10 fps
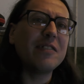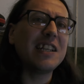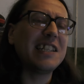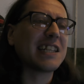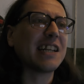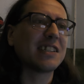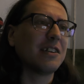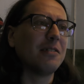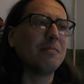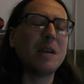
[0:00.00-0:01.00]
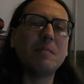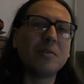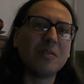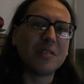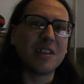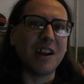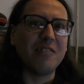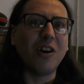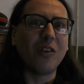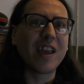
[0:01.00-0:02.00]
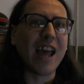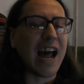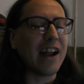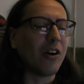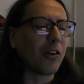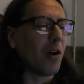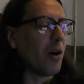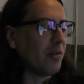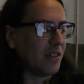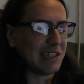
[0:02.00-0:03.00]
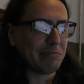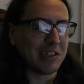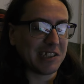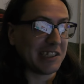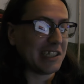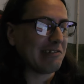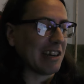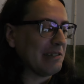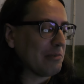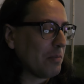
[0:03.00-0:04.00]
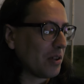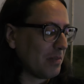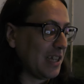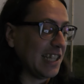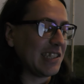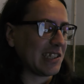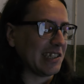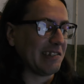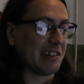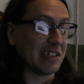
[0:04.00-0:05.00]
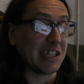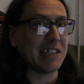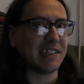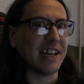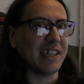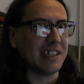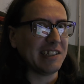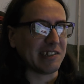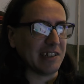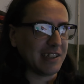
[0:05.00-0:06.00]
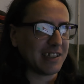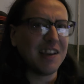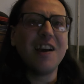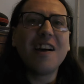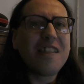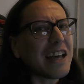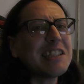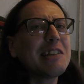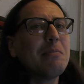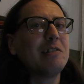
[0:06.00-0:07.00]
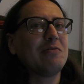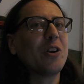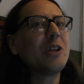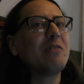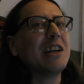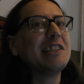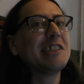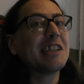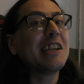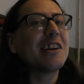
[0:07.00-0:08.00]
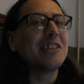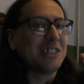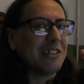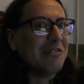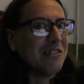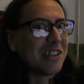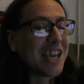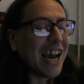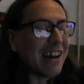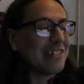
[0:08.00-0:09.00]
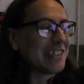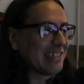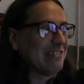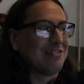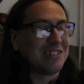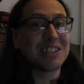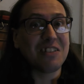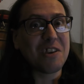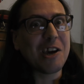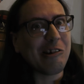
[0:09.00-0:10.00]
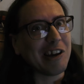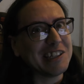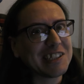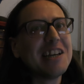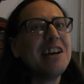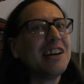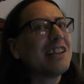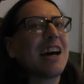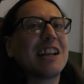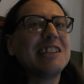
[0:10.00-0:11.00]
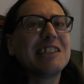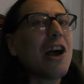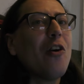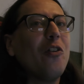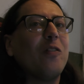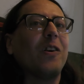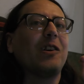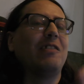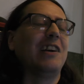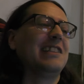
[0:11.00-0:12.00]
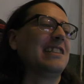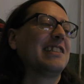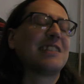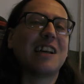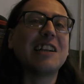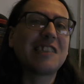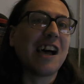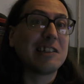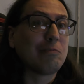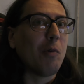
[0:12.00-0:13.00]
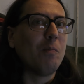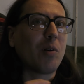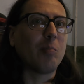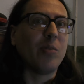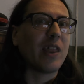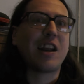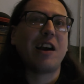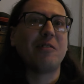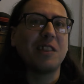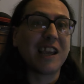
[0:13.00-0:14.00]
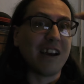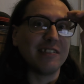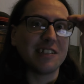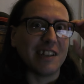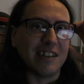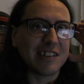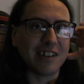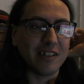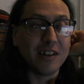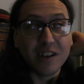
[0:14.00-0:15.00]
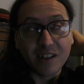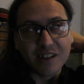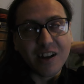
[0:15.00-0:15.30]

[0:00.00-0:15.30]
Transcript: evenly scatter people, you know, not care, not go, oh, this person's this race, we'll put them in this district because that's their districts. That's the most fucking racist thing you could do, the council, to be honest. That is so fucking racist. That That's one problem that I have with the council. It's like,